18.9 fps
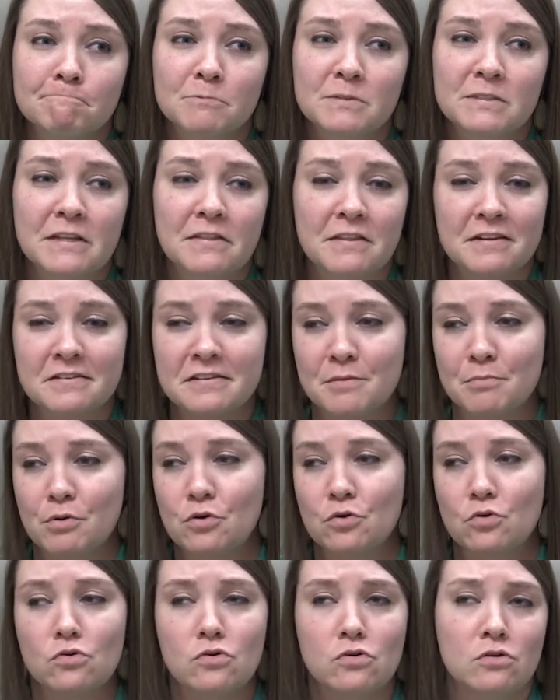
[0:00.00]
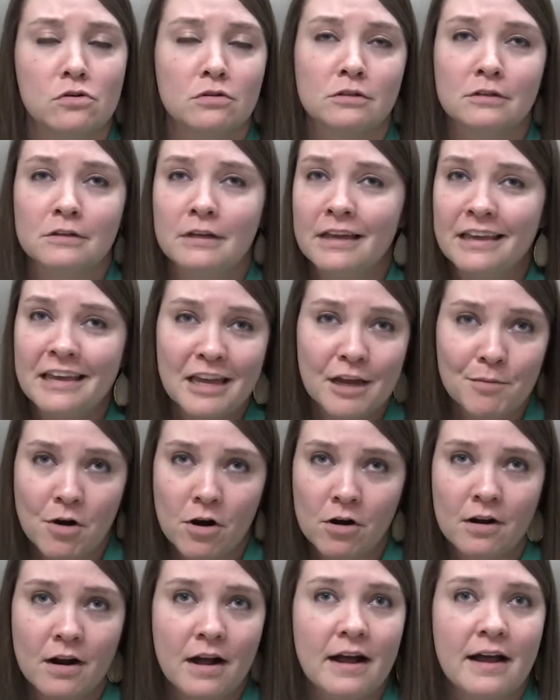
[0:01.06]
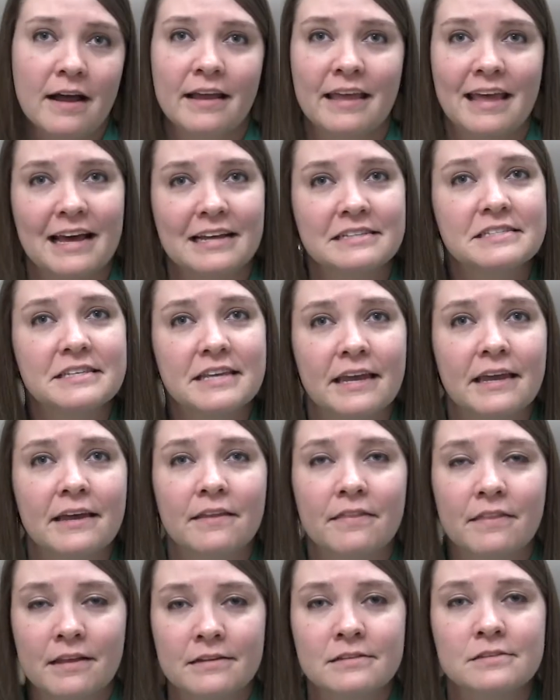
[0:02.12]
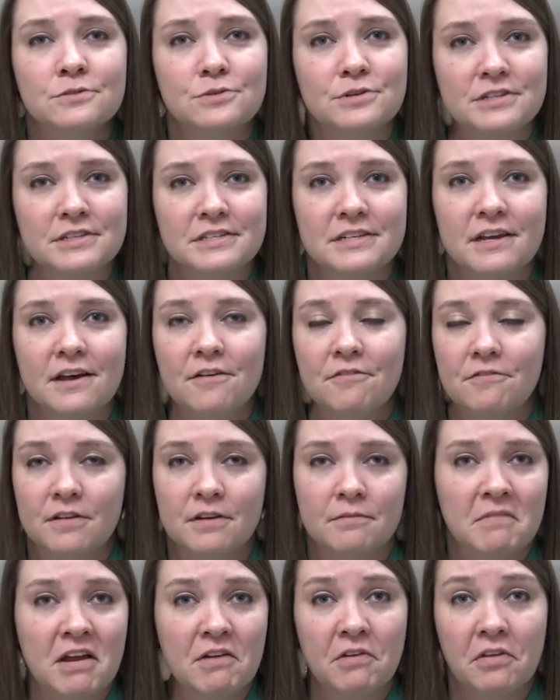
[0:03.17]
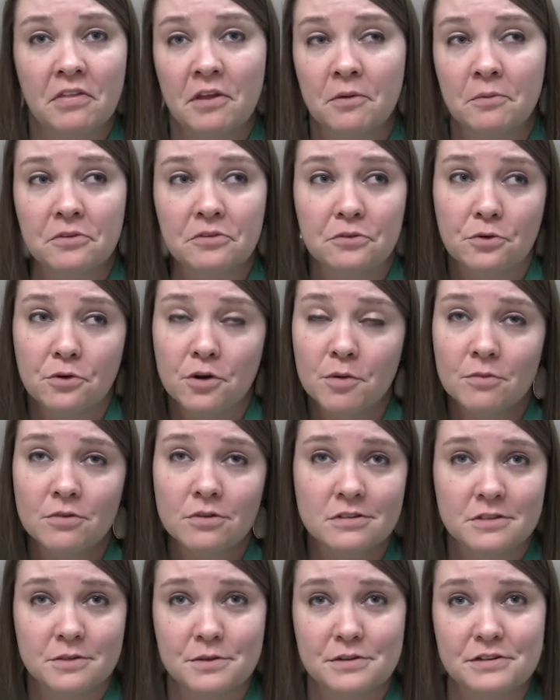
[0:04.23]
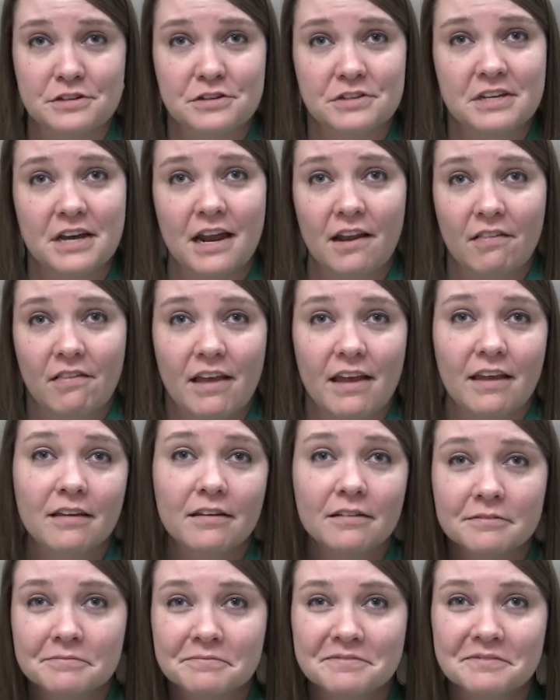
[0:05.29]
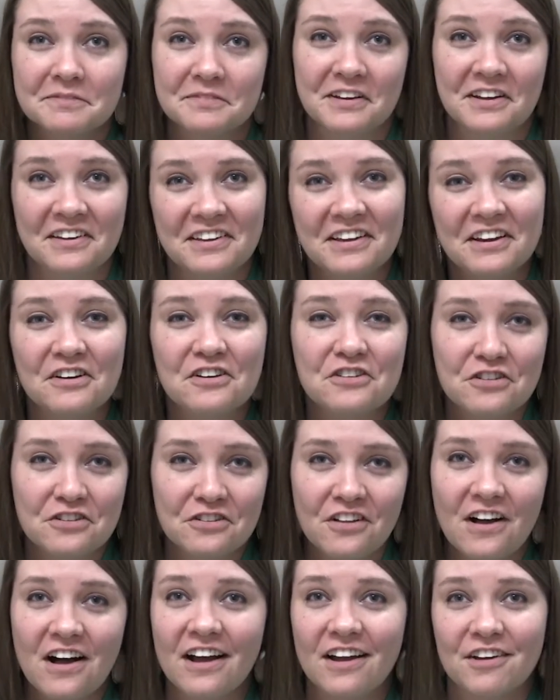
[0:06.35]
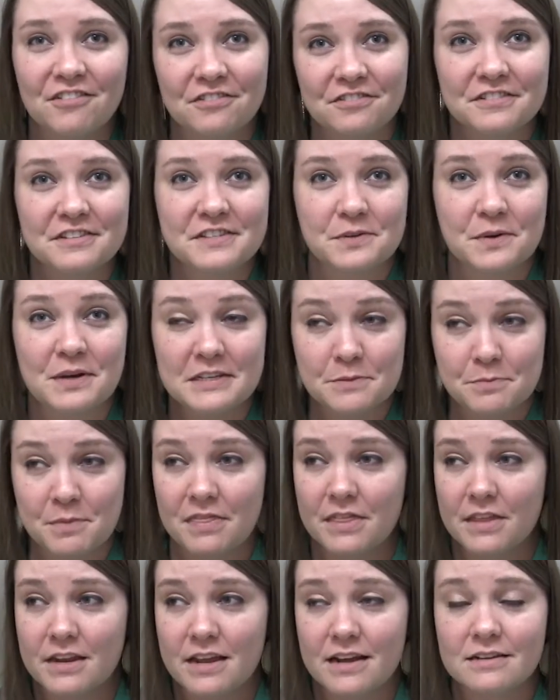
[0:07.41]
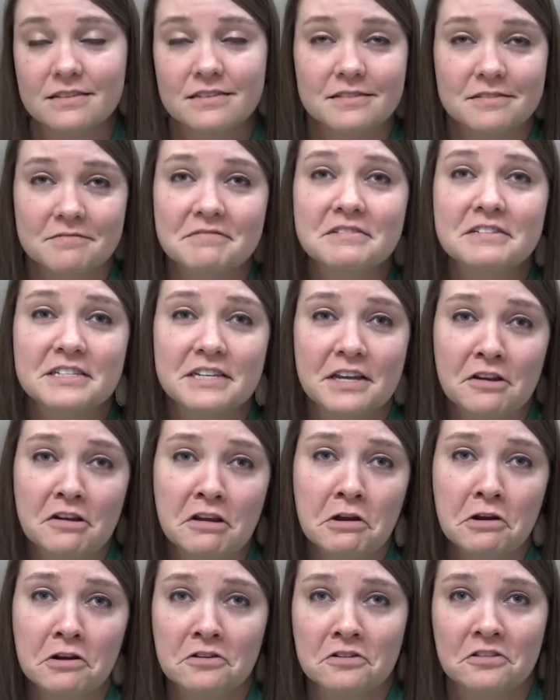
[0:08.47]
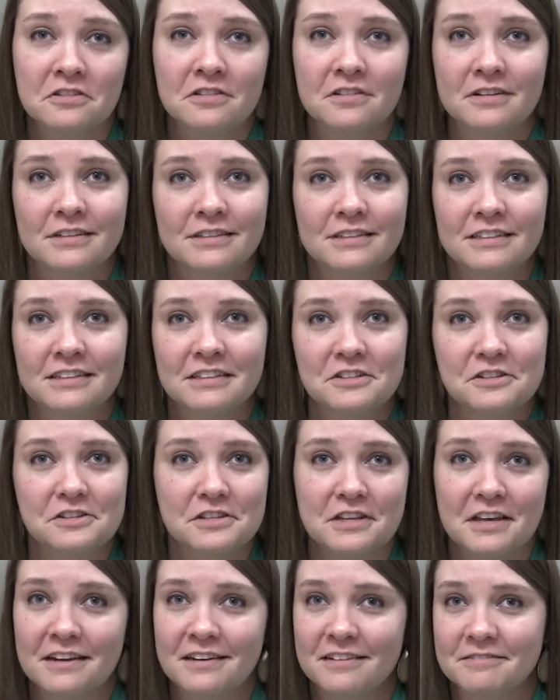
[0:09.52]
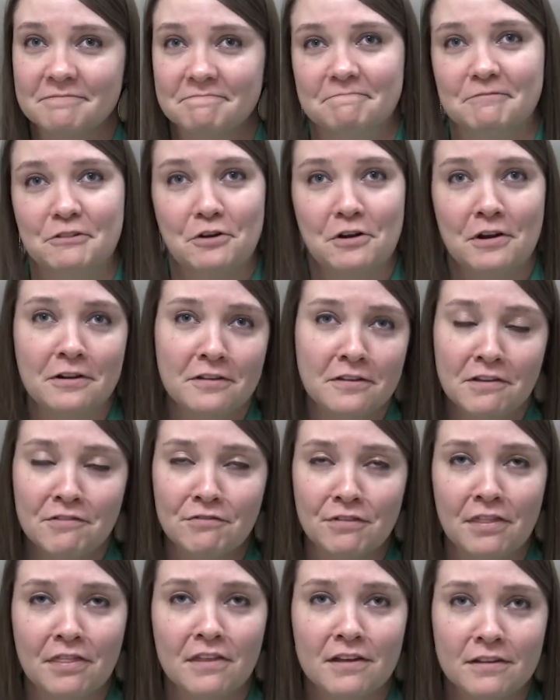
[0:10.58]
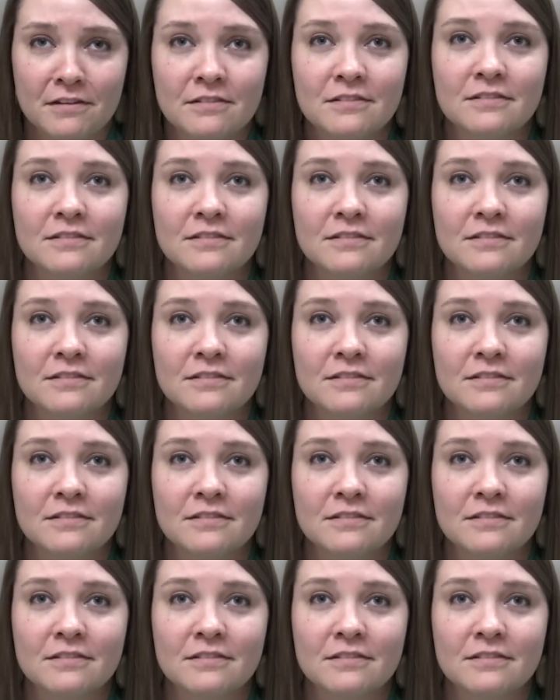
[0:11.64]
Did the typical MRI, CAT scan, that sort of stuff, and everything was normal, so it was just kind of like, well, here's your life. So I spent the next 10 years just kind of learning to live with it.